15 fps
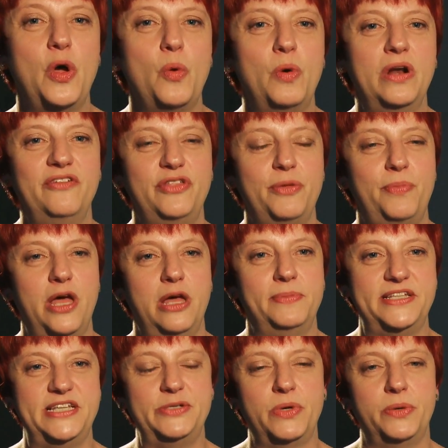One of the
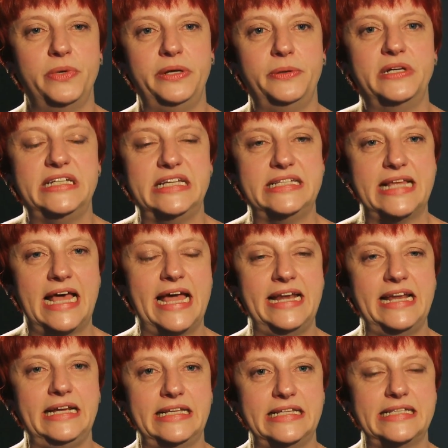purposes when we were
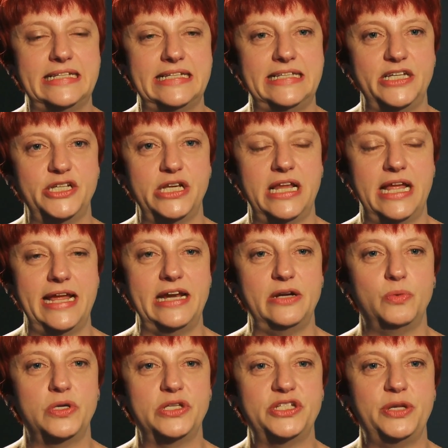designing this decision aid
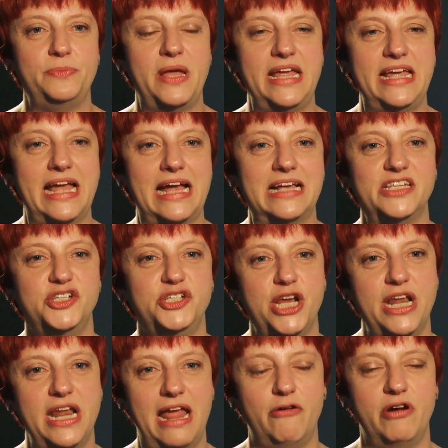was to make it as
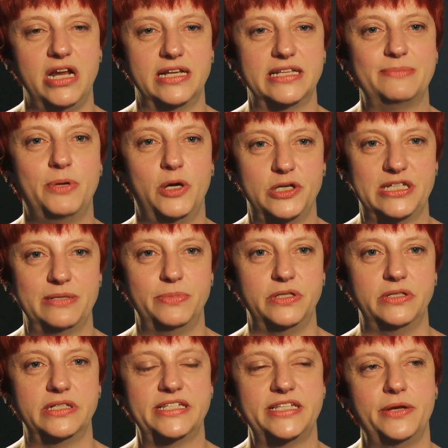generic as
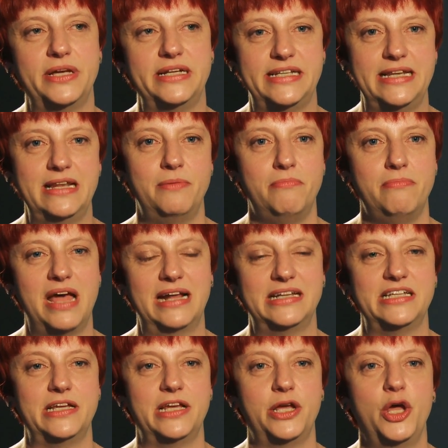possible. So it didn't
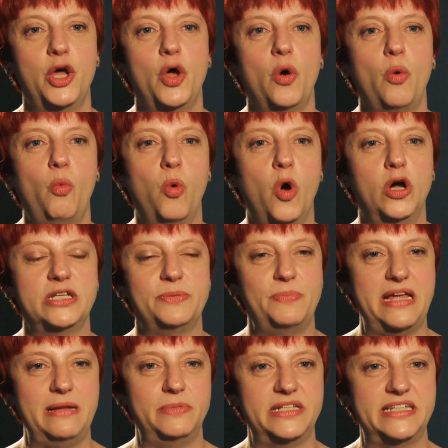matter what
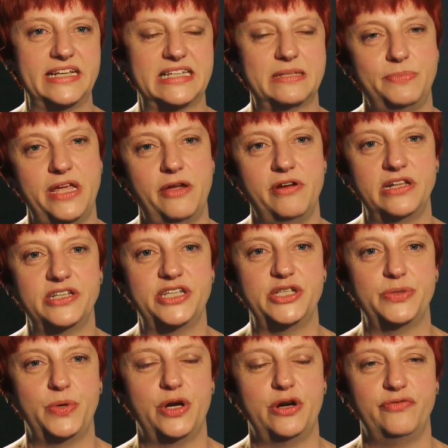people's experiences
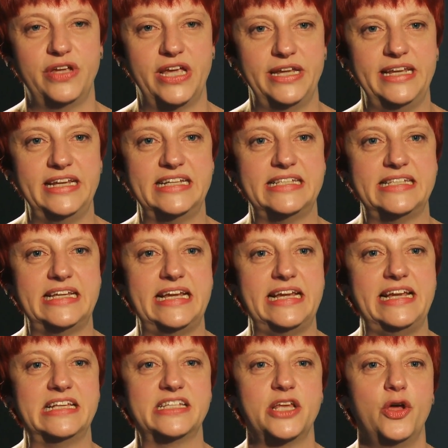were of kidney
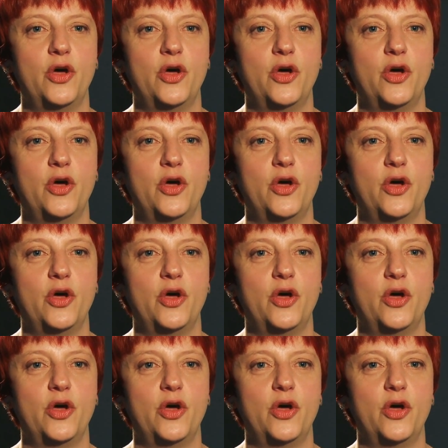disease,